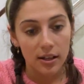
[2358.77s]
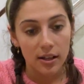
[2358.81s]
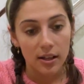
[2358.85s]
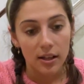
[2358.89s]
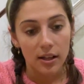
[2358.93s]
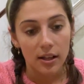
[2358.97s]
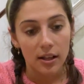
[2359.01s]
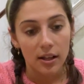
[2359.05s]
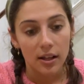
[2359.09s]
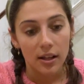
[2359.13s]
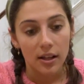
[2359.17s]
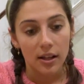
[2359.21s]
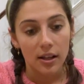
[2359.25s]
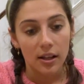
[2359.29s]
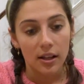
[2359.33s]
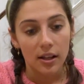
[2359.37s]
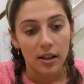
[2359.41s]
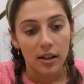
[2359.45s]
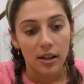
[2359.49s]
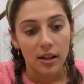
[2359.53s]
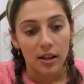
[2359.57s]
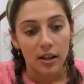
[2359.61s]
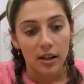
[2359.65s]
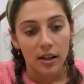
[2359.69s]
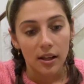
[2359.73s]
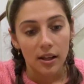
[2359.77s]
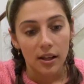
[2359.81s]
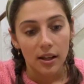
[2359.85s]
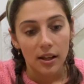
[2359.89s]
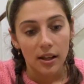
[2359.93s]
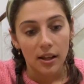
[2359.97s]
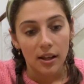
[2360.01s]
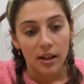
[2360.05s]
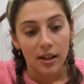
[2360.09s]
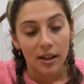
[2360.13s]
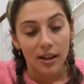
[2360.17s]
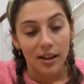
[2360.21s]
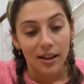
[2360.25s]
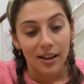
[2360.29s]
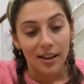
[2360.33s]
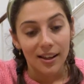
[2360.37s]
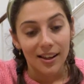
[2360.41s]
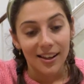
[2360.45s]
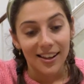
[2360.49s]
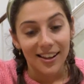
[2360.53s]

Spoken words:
Nothing is said.